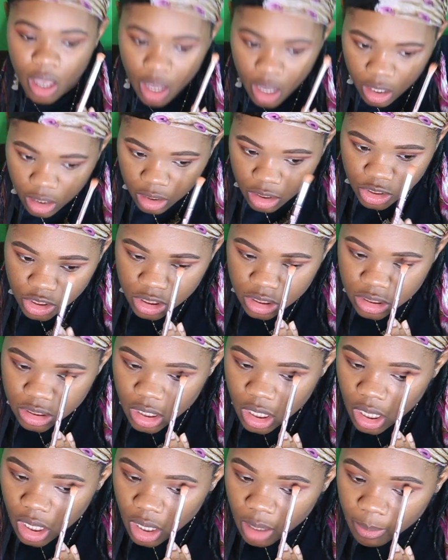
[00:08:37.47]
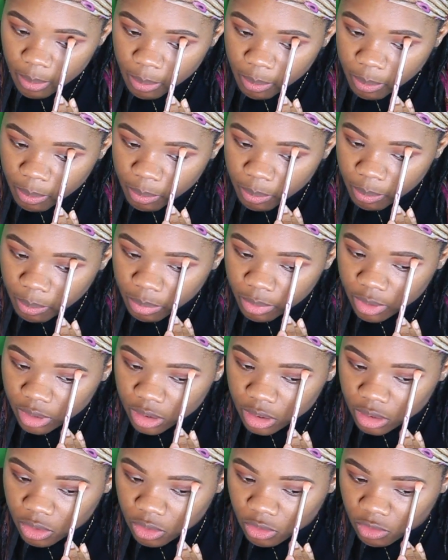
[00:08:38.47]
and you just put
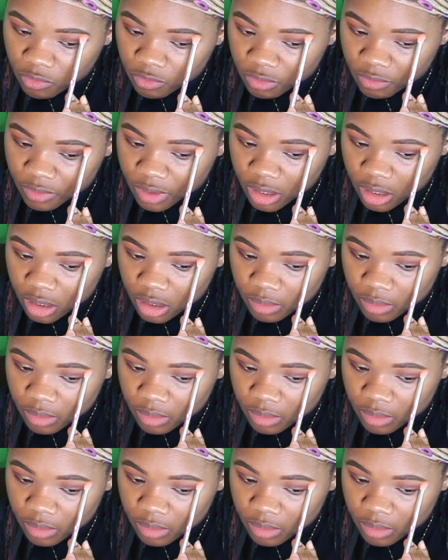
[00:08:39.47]
it over it,